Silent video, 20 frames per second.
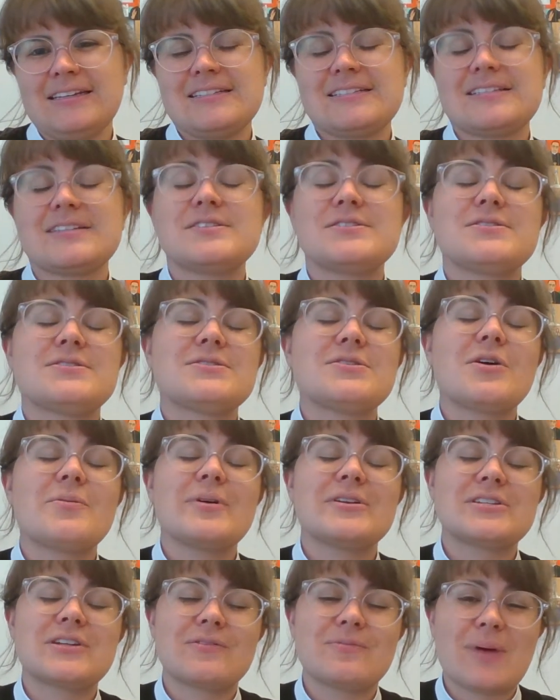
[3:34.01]
Since so
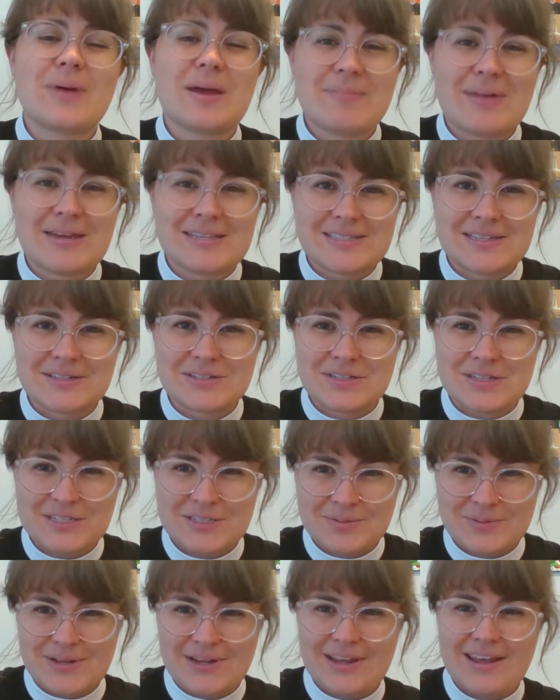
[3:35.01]
much of my message
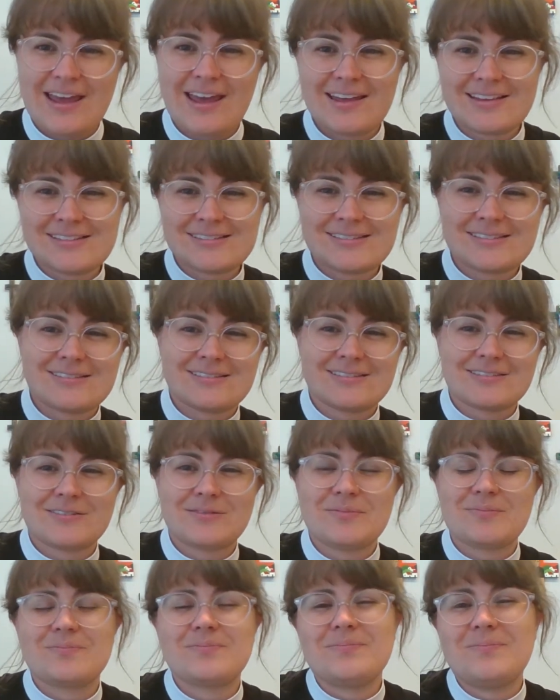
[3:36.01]
this week has
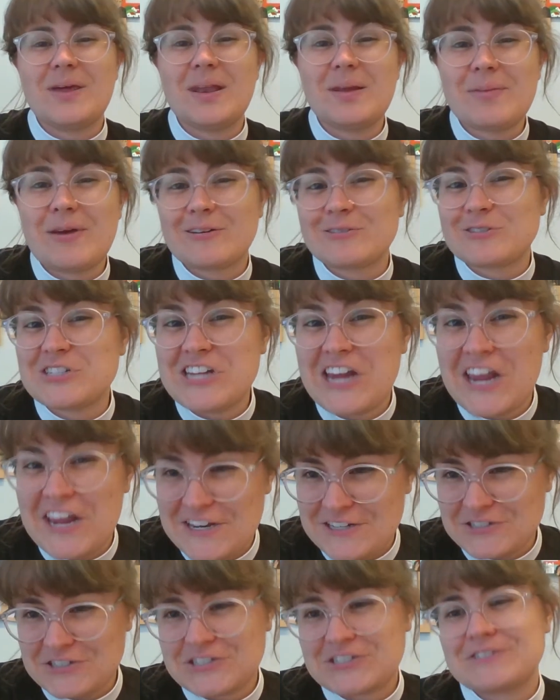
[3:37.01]
been about
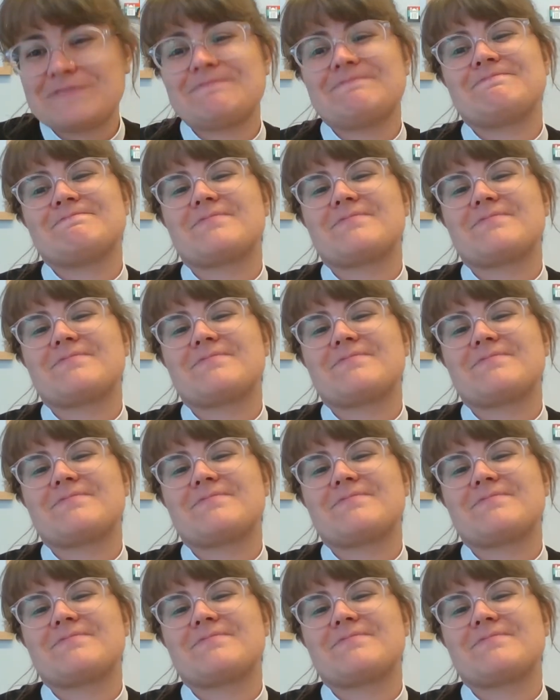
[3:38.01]
change,